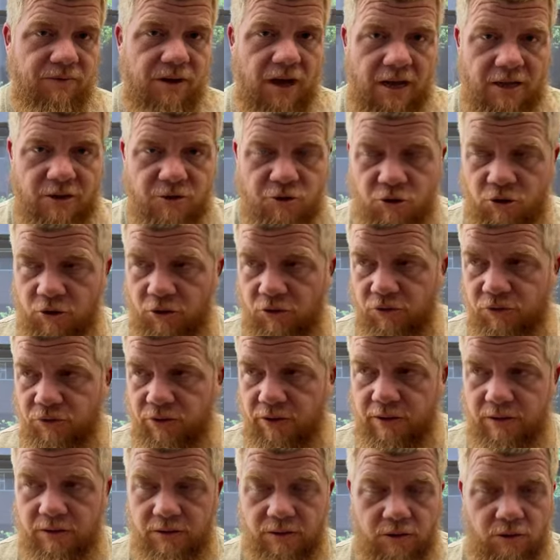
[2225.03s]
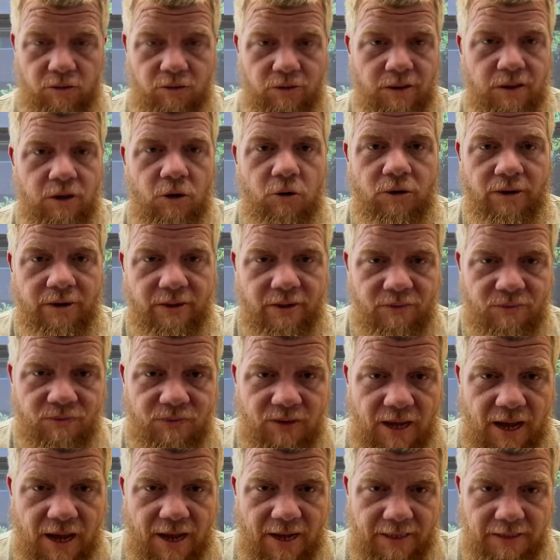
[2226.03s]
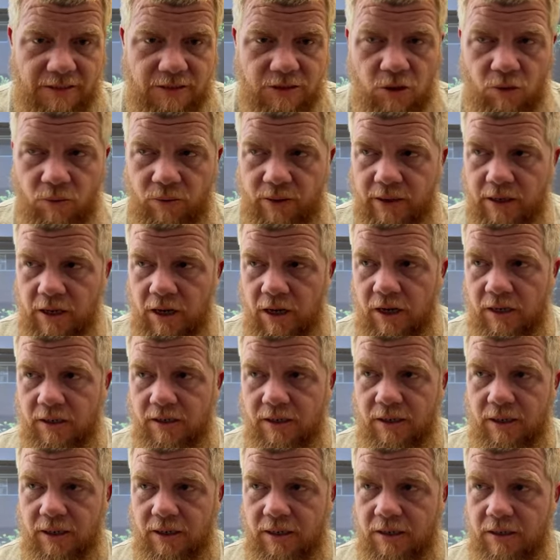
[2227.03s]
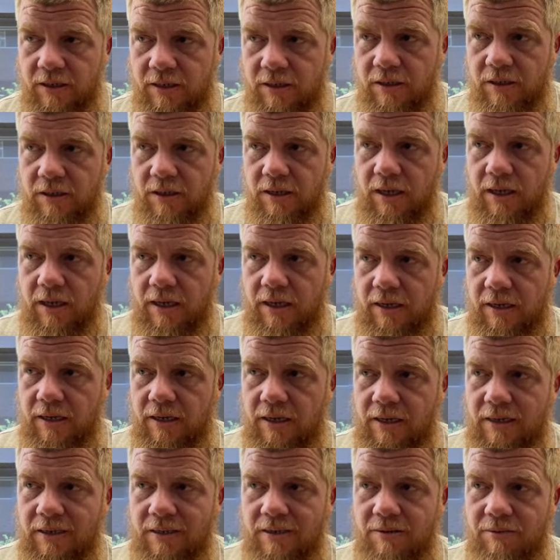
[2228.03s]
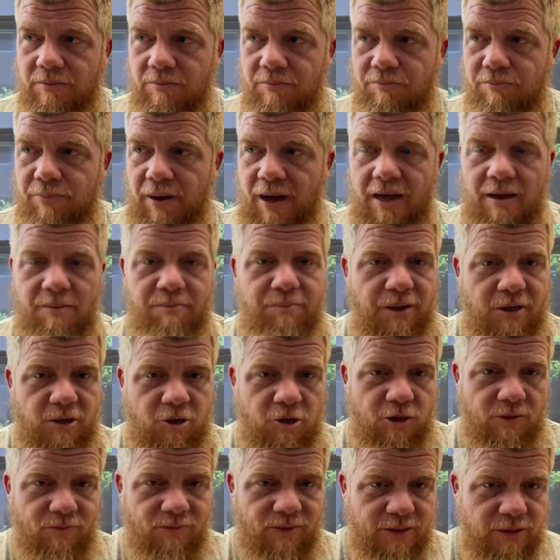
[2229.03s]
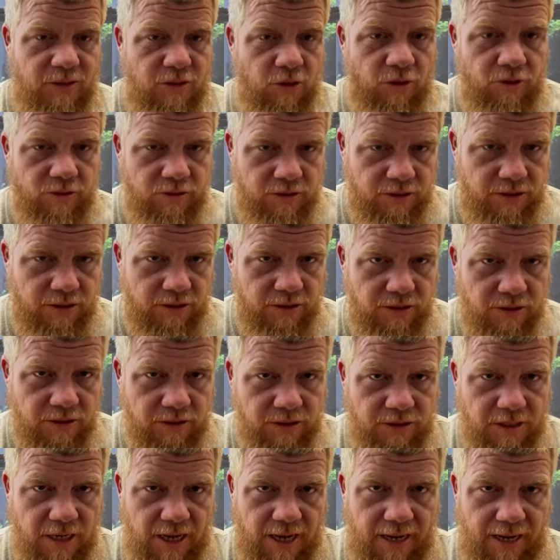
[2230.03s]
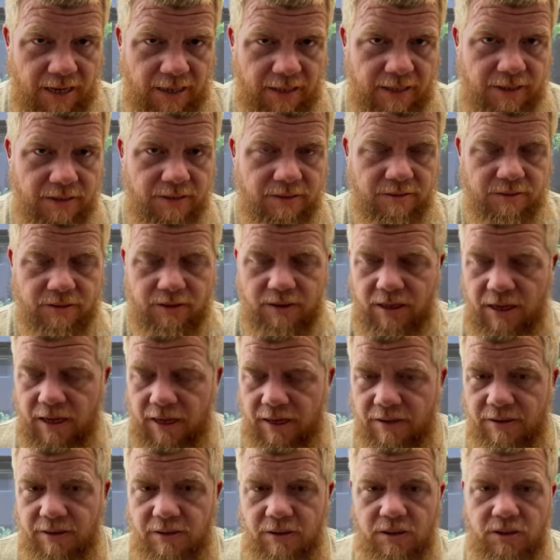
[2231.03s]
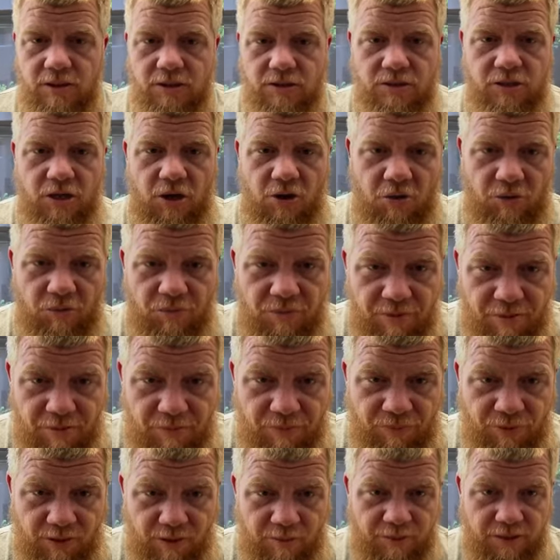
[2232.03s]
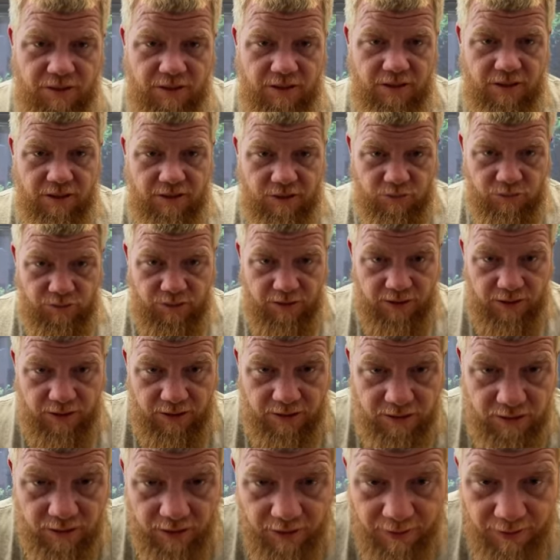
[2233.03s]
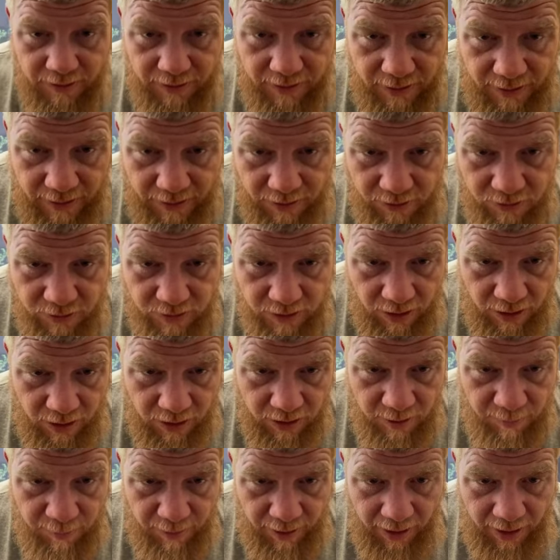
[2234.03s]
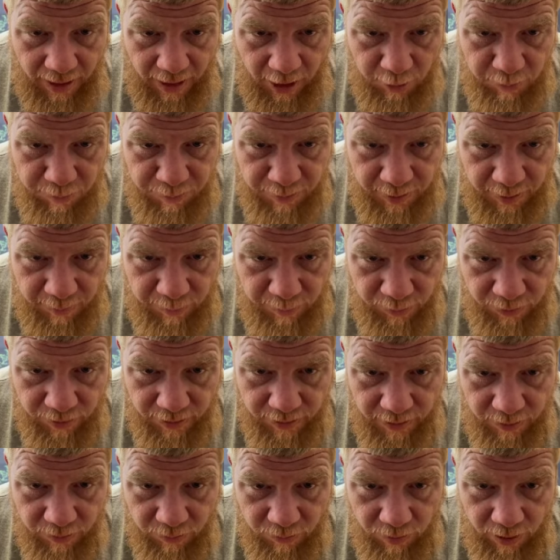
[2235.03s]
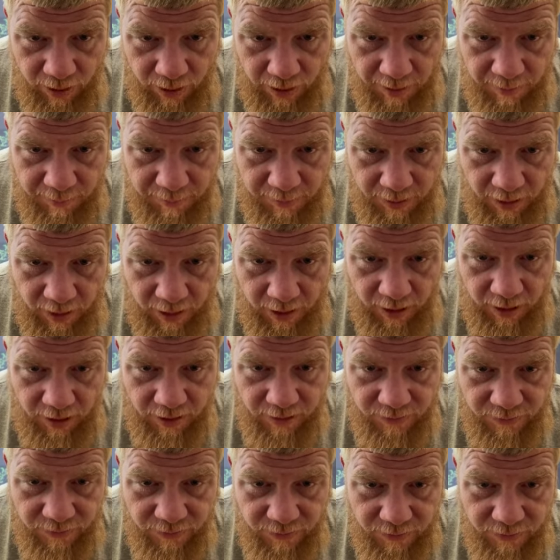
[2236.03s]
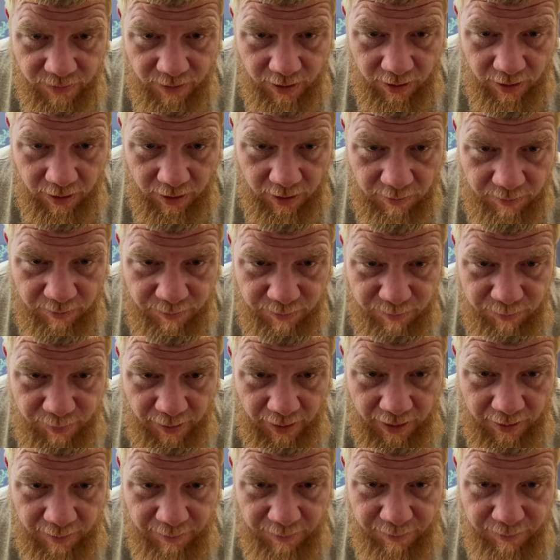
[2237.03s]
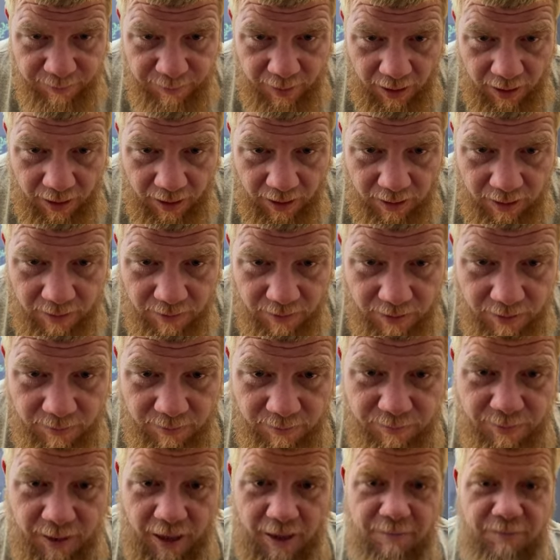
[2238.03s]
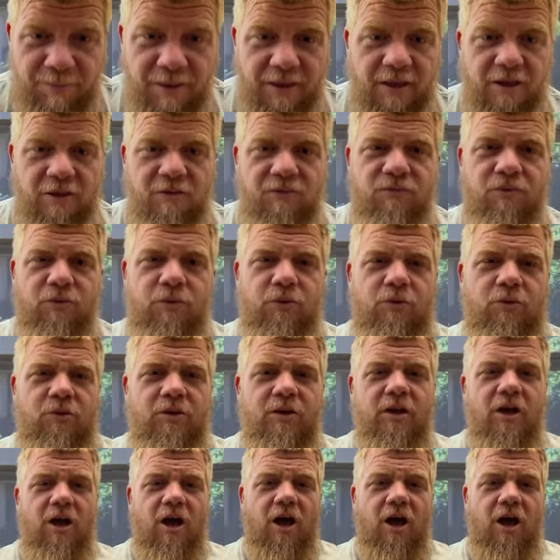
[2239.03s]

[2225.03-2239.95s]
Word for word: got children you know lord of the flies going on in, in by a bunch of adults in society okay so but it is what it is can you talk about how people get robbed off uh, by uh, by being a fool.